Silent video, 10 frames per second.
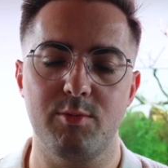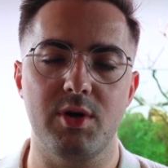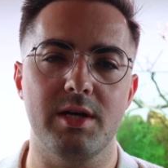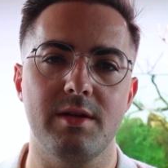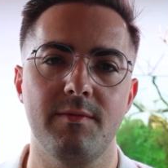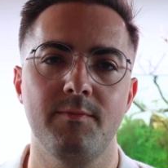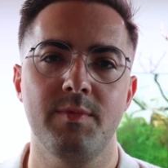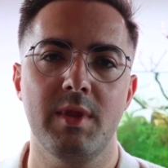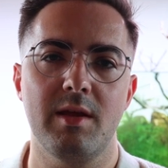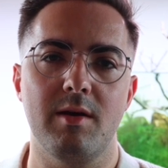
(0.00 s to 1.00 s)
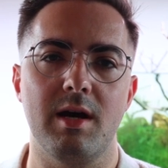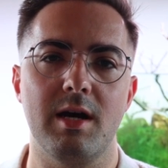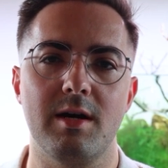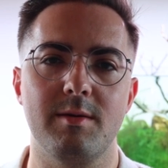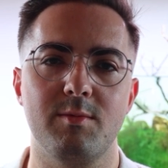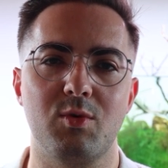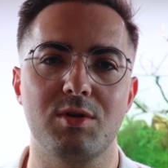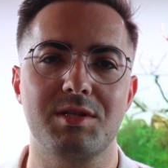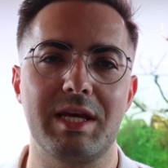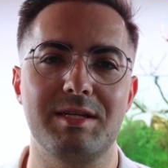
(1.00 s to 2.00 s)
but
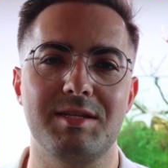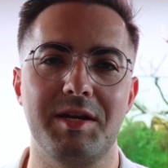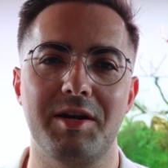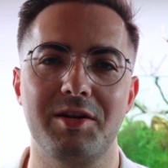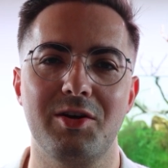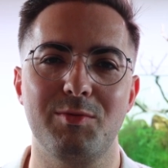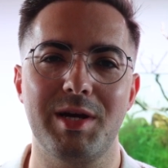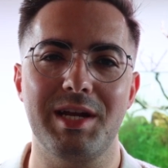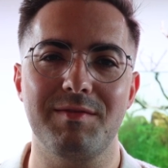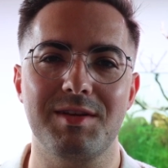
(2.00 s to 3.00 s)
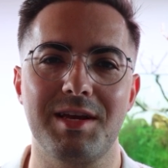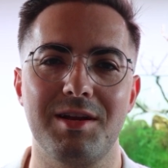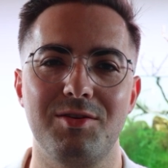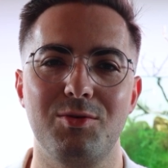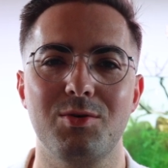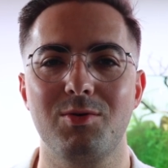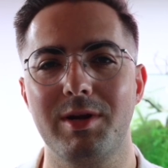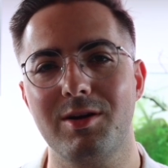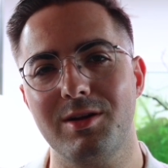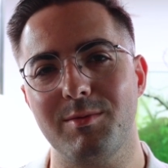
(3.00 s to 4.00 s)
worst case scenario, I might have to get a new
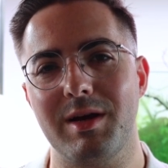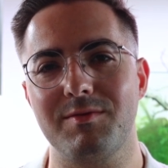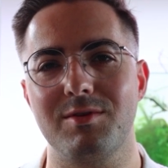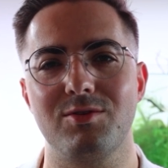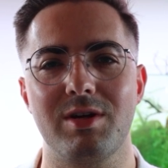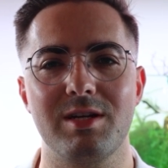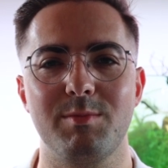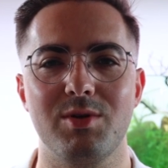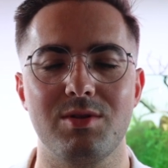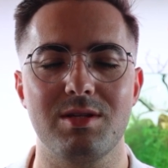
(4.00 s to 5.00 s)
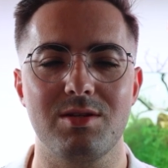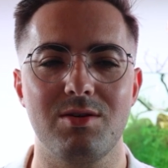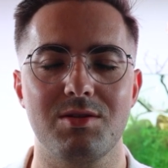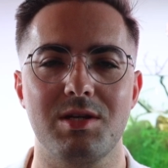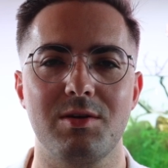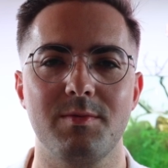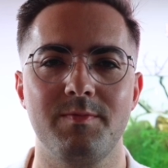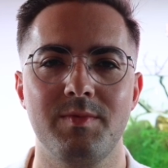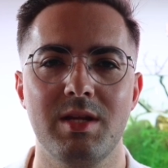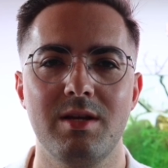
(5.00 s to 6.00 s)
aquarium after trying to build this also.
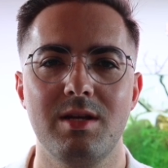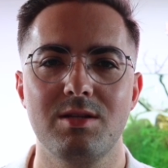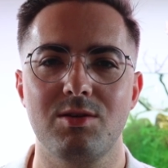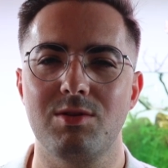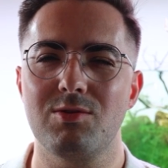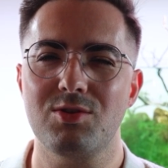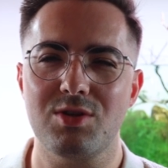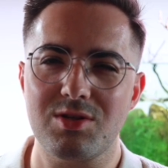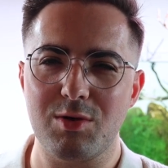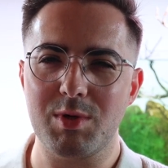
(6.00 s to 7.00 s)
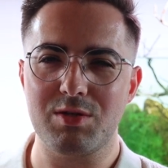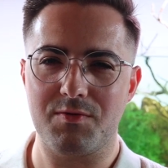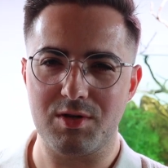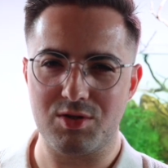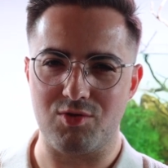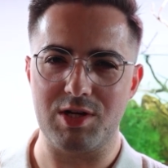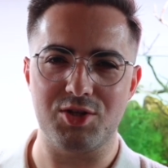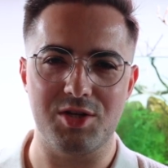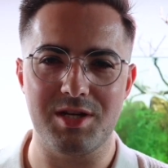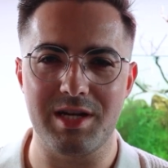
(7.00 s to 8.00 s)
So there's just so much
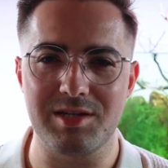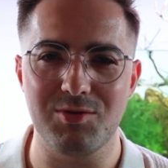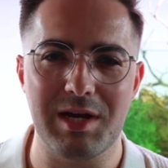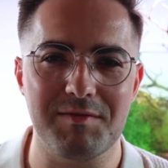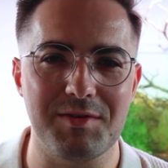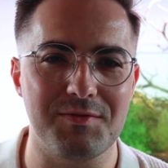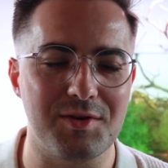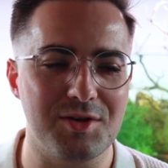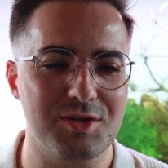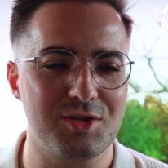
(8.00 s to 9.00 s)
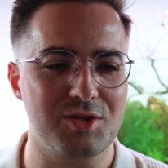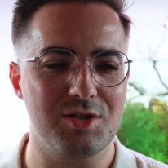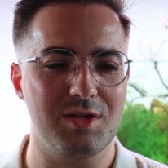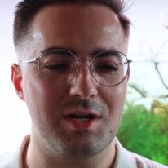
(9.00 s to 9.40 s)
frustration, and I do have the footage.